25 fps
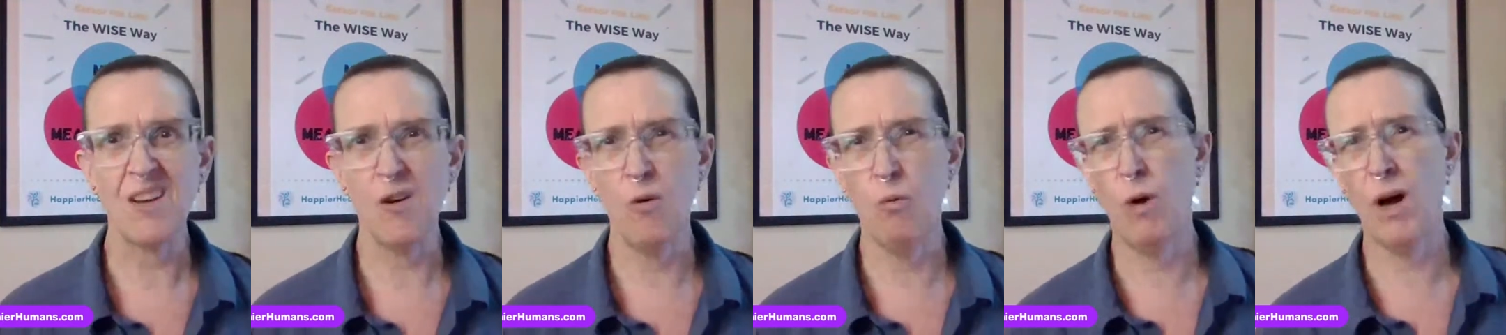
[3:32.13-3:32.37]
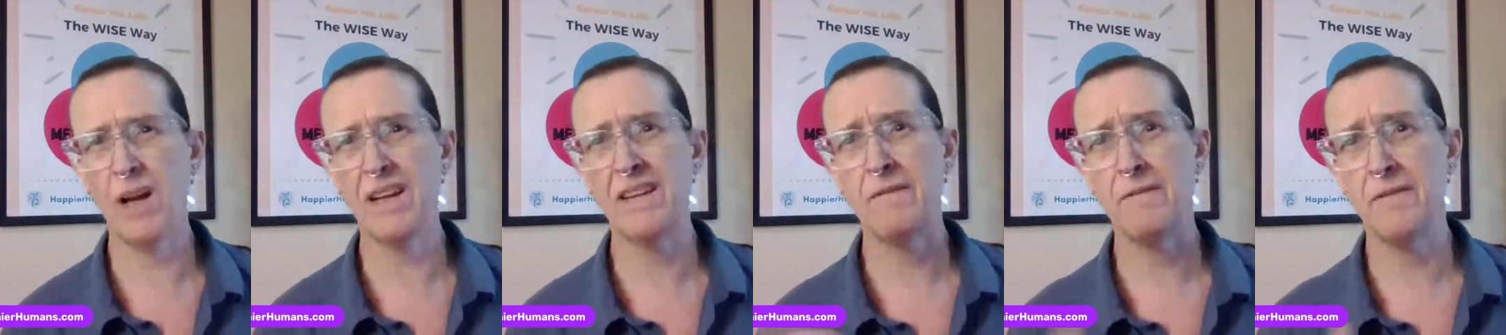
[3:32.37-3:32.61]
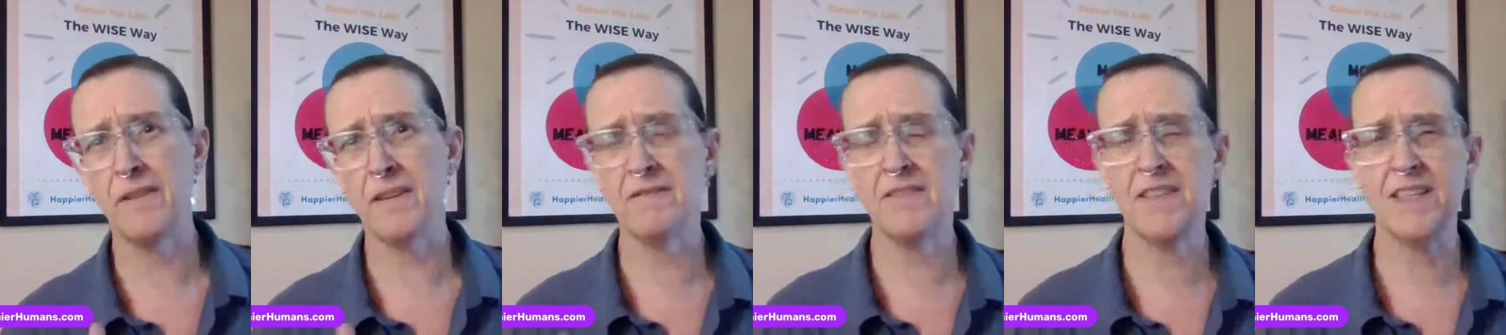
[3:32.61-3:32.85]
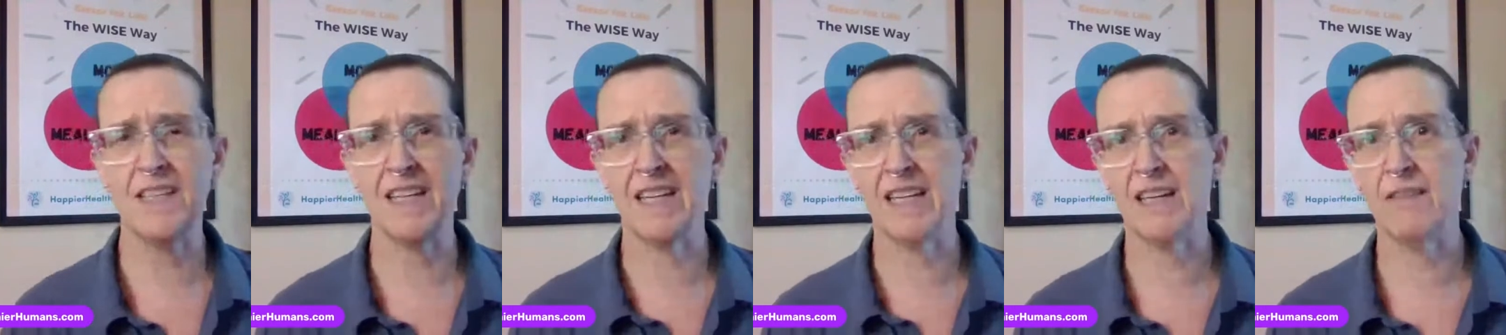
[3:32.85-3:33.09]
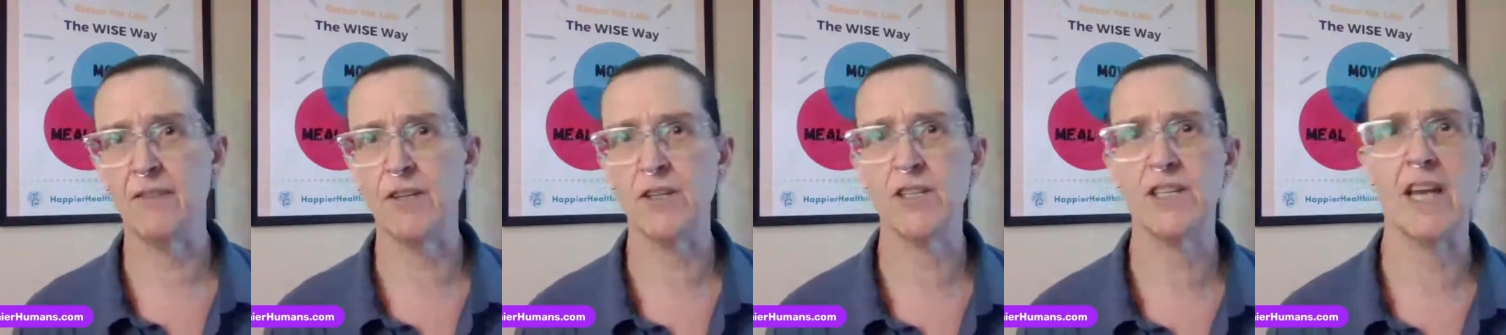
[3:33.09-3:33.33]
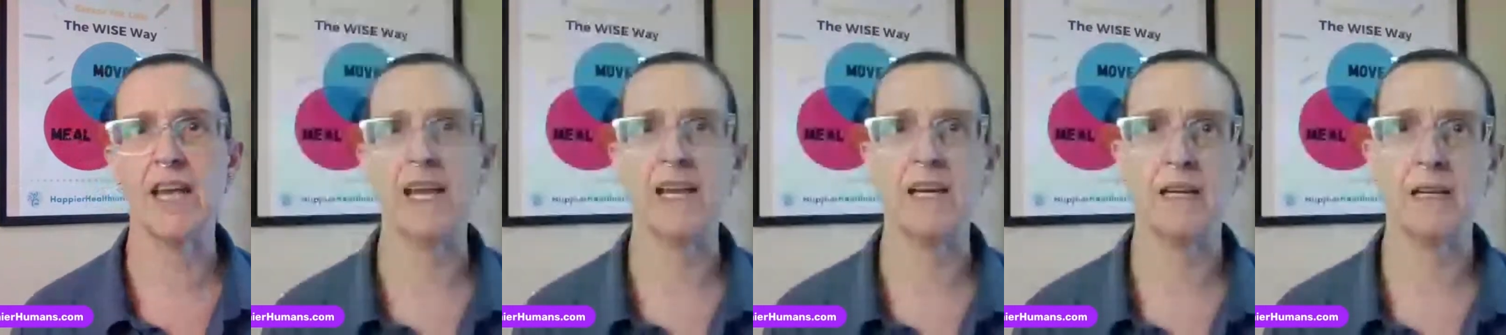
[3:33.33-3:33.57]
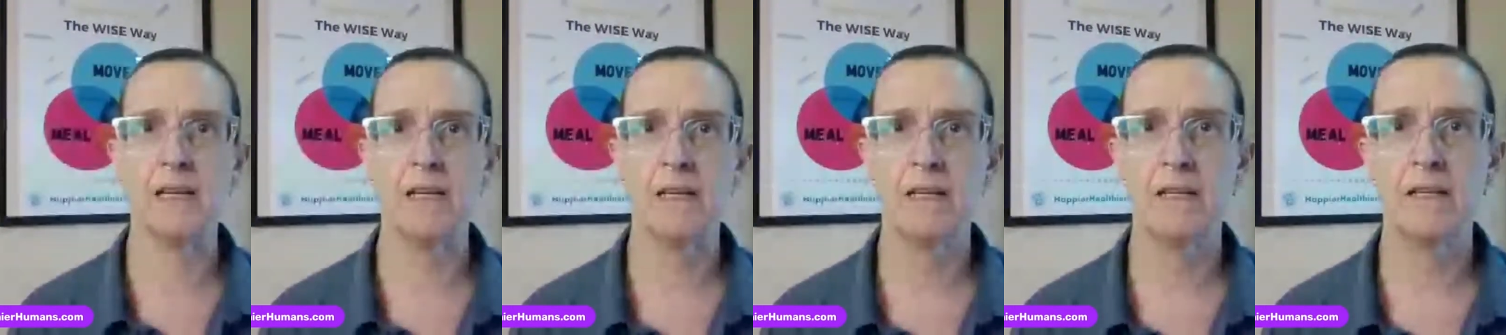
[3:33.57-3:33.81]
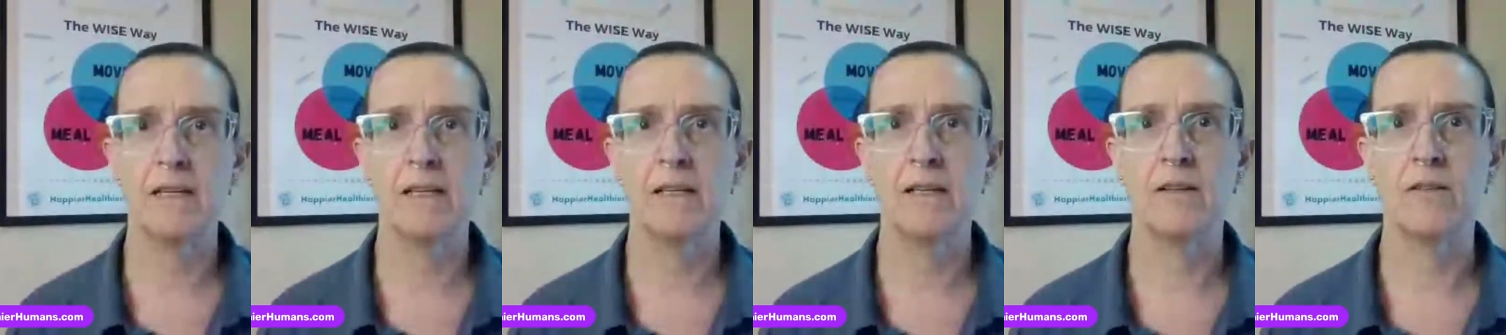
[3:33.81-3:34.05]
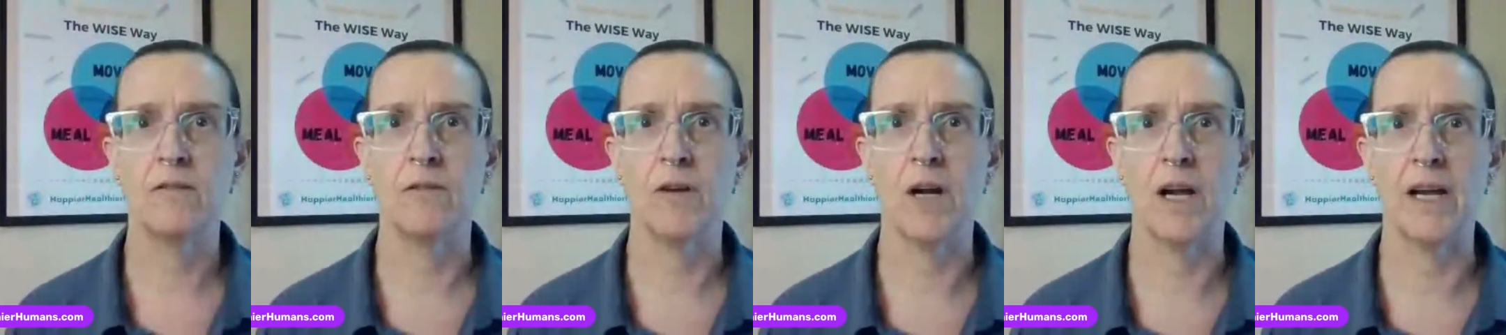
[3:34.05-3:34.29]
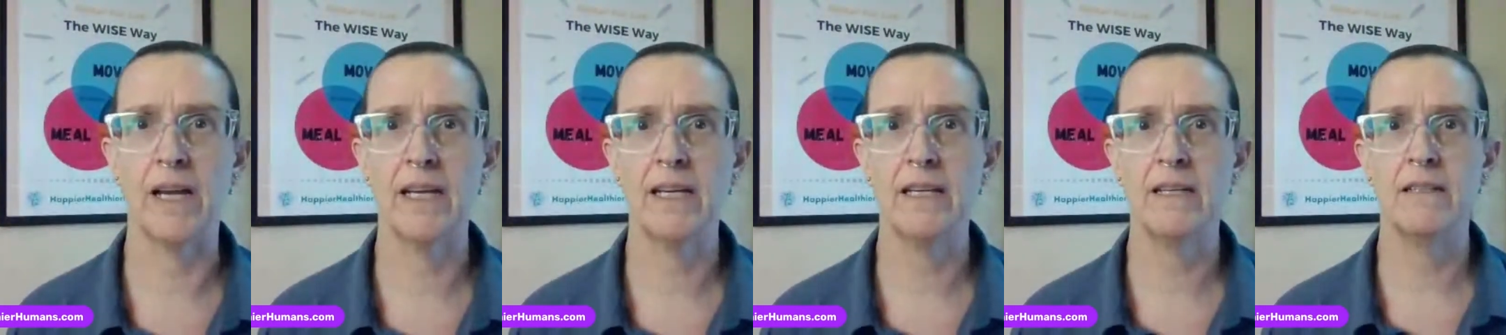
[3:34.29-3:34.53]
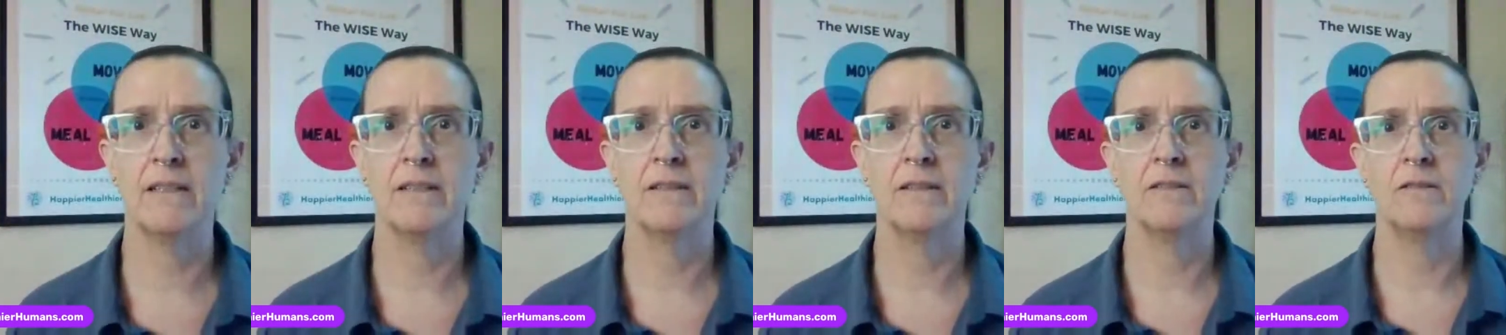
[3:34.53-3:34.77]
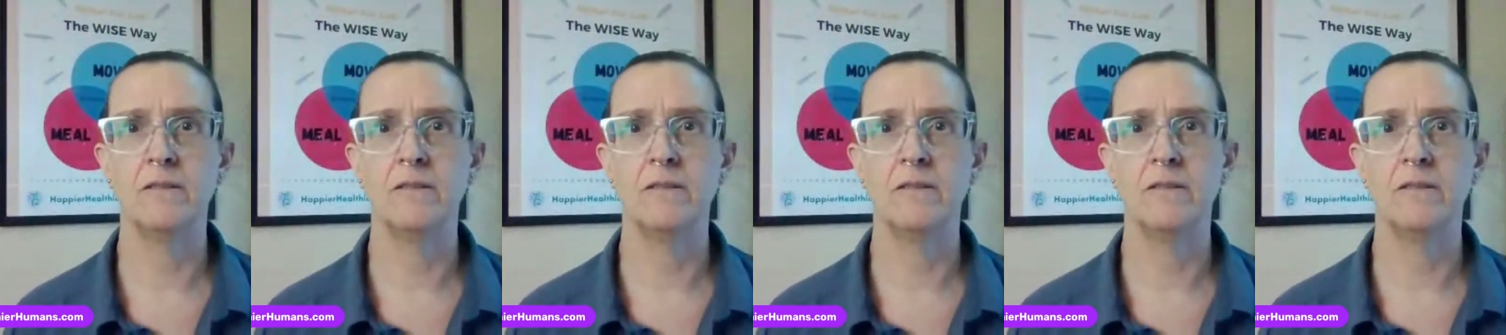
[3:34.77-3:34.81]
150, give or take, right?